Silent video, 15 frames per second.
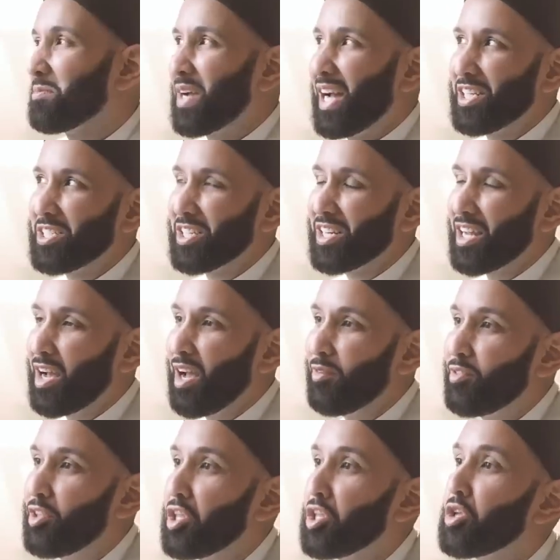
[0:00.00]
imagine
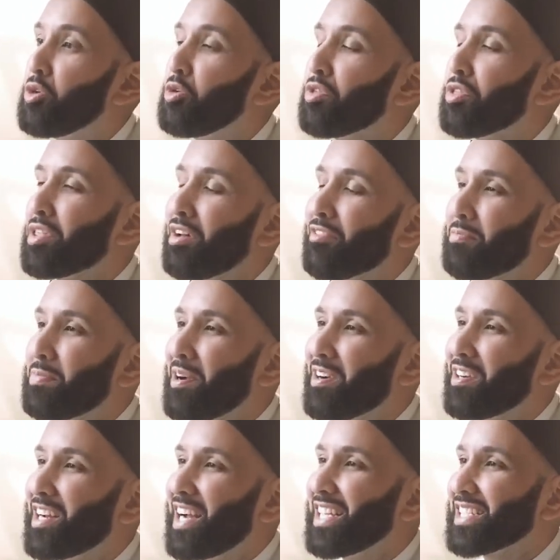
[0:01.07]
of the youth of
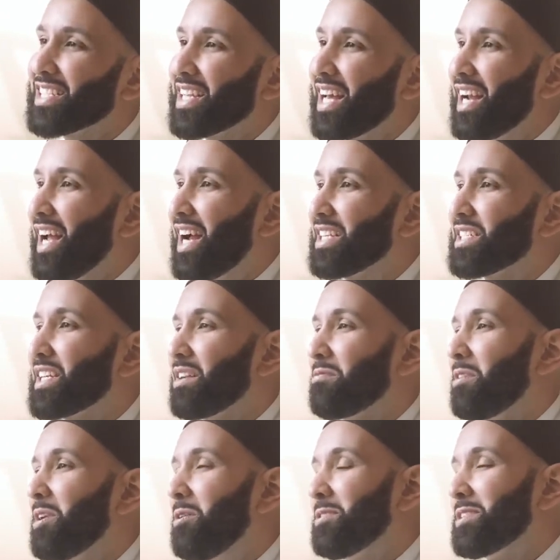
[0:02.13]
paradise, Al Hasan
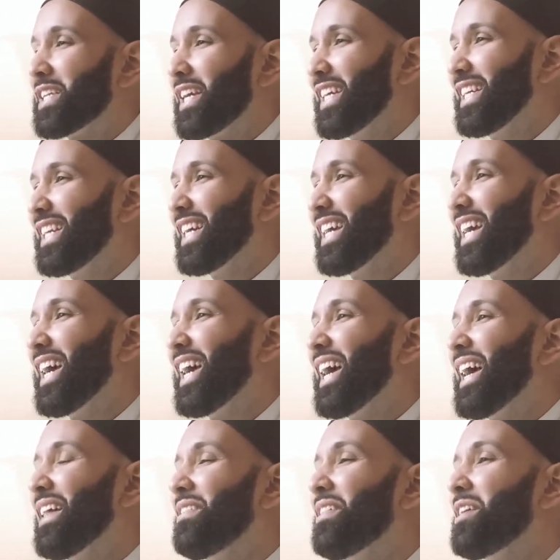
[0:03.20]
wal Hussein.
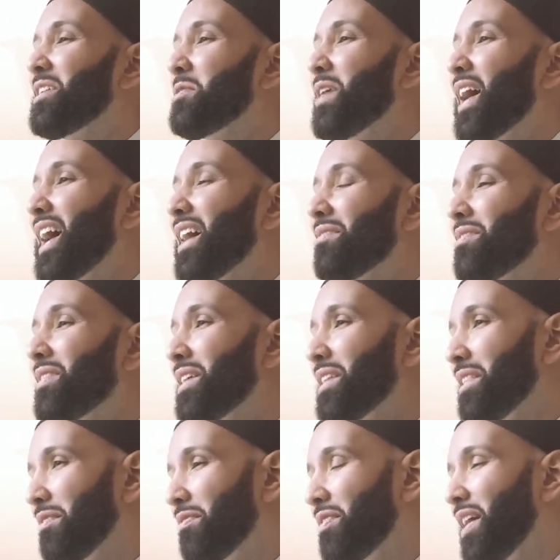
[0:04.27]
And then you have
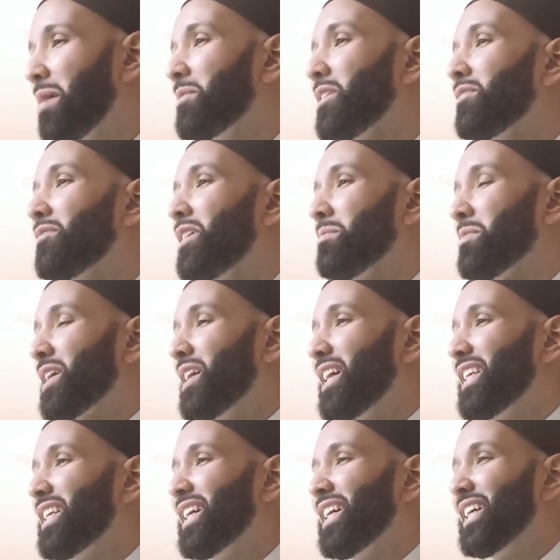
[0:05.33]
the family of
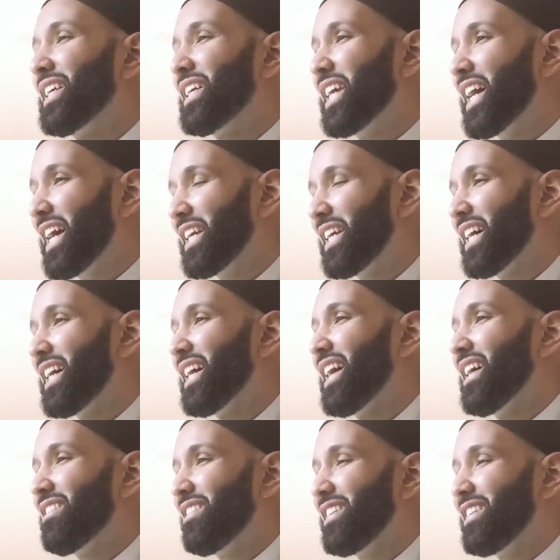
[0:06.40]
Imran Yahya and